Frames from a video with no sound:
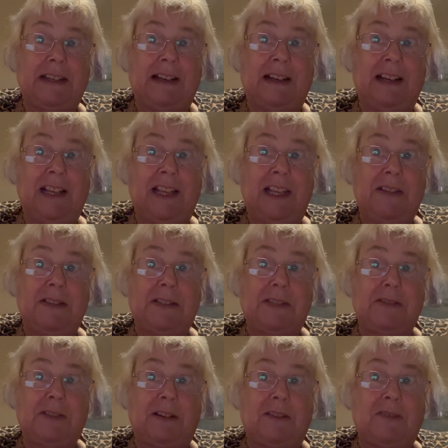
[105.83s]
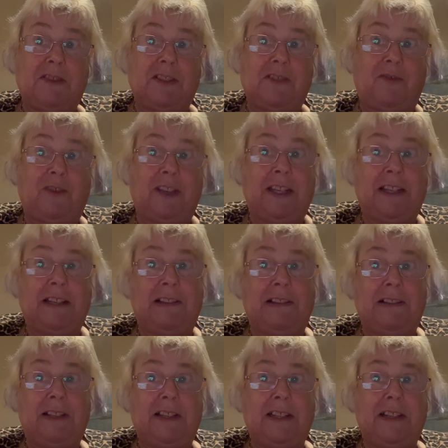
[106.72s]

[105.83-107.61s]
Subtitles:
I start to feel